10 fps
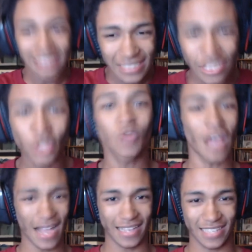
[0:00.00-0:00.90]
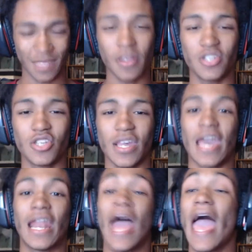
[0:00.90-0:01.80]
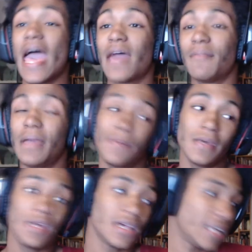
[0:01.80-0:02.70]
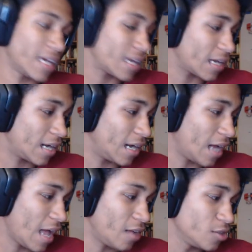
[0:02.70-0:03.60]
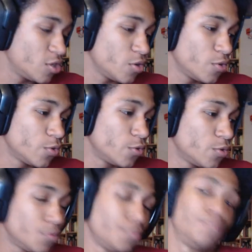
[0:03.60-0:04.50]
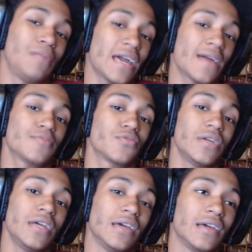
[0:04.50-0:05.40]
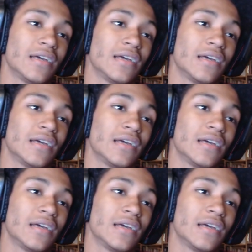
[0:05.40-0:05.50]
you guys as much as I can, and maybe like I'll do Black Ops 3 because